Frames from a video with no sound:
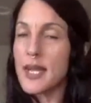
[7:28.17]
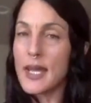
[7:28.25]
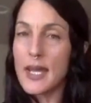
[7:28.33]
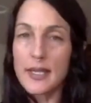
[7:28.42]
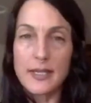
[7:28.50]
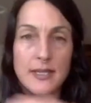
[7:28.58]

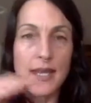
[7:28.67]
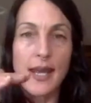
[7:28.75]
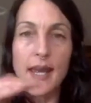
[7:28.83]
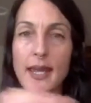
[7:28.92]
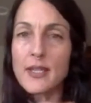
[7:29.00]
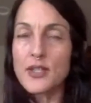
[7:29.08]
this
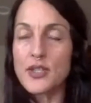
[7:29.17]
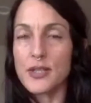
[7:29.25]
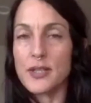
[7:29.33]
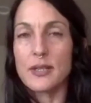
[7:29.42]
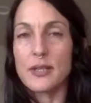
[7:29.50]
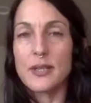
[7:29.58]

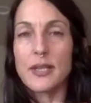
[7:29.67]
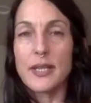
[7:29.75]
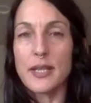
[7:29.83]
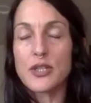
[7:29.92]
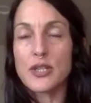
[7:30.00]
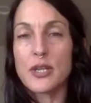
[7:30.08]
ancient
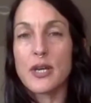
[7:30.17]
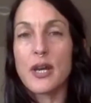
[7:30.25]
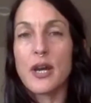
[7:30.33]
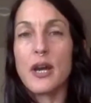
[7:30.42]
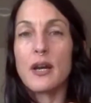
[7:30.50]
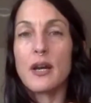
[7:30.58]
lineage
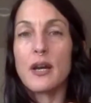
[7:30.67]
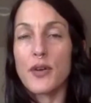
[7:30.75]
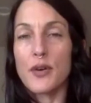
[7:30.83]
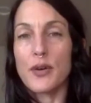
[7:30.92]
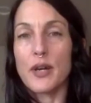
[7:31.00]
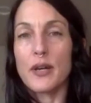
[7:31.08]
of
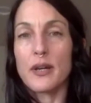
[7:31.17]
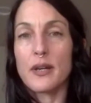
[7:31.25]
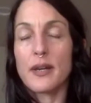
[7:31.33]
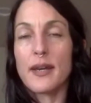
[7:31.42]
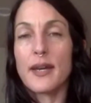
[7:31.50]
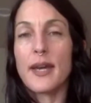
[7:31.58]
yoga
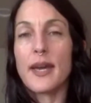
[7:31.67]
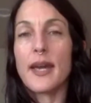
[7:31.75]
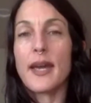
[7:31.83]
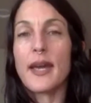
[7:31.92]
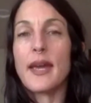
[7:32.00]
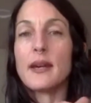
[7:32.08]

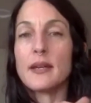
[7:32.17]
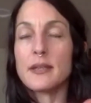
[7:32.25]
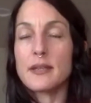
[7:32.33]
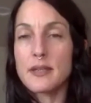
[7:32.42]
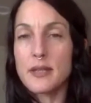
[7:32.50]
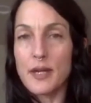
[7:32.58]

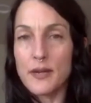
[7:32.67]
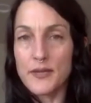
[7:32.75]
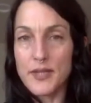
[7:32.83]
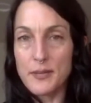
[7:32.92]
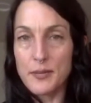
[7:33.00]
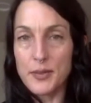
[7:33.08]
and
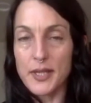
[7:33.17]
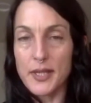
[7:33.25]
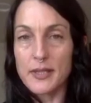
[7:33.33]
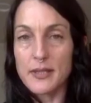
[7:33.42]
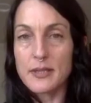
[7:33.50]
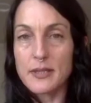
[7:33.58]
of temple
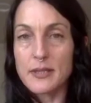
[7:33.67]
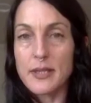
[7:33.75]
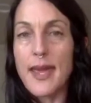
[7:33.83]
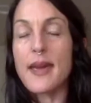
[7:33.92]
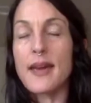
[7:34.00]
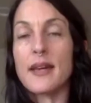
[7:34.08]
dance
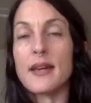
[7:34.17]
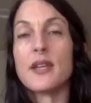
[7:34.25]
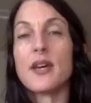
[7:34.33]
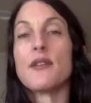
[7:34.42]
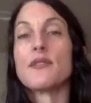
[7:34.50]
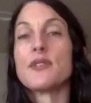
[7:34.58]

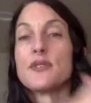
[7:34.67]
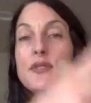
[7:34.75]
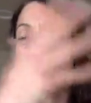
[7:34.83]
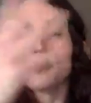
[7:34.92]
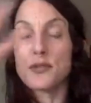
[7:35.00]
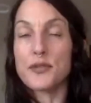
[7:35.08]
and of these
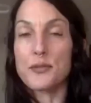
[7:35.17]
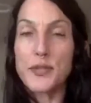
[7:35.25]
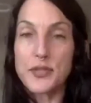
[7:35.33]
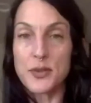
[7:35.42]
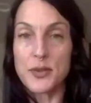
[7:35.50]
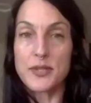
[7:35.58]
universal
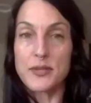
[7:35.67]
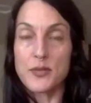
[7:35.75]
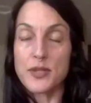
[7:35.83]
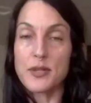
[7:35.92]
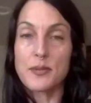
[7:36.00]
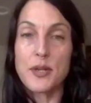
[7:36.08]
mysteries, in
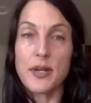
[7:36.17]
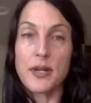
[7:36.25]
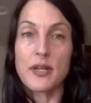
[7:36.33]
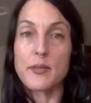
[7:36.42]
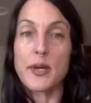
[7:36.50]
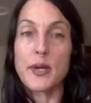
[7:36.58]
which I'm
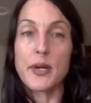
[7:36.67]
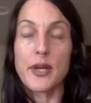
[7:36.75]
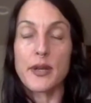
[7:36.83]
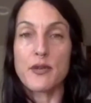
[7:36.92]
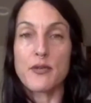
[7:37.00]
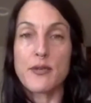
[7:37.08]
talking about
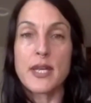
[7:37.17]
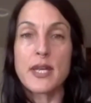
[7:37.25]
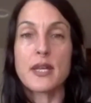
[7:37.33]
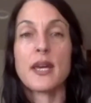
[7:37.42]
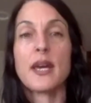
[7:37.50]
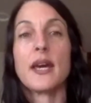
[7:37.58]
every
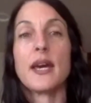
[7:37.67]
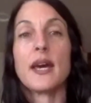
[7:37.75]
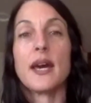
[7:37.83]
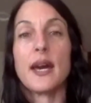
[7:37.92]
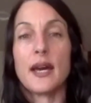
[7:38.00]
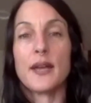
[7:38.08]
week
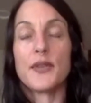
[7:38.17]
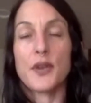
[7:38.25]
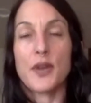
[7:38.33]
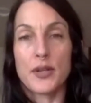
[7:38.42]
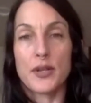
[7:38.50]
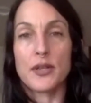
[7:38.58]
at the
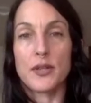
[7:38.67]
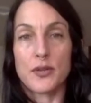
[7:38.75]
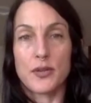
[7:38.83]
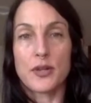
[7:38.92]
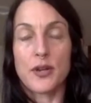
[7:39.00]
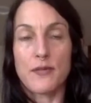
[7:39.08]
Kali
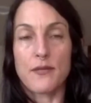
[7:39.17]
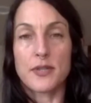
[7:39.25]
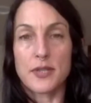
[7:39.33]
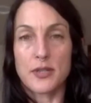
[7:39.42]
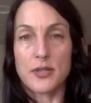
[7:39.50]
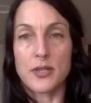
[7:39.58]
Yuga
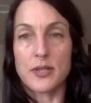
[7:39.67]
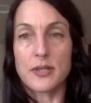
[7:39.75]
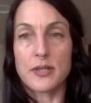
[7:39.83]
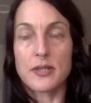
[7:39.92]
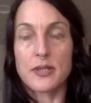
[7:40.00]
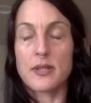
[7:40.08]

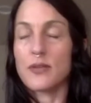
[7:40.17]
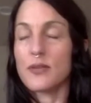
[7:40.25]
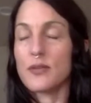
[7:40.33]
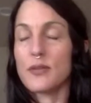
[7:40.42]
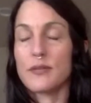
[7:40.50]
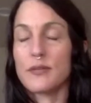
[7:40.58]
Conversations.
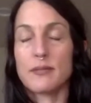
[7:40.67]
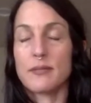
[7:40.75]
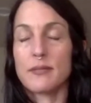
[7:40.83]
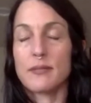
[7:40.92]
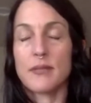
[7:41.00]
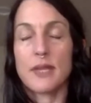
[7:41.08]
So
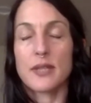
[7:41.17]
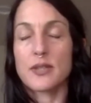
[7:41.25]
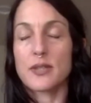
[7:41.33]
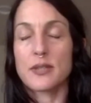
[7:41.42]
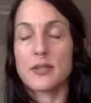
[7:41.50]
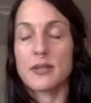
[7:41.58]

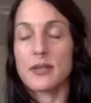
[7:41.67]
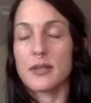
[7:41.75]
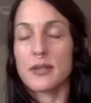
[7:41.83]
it's just,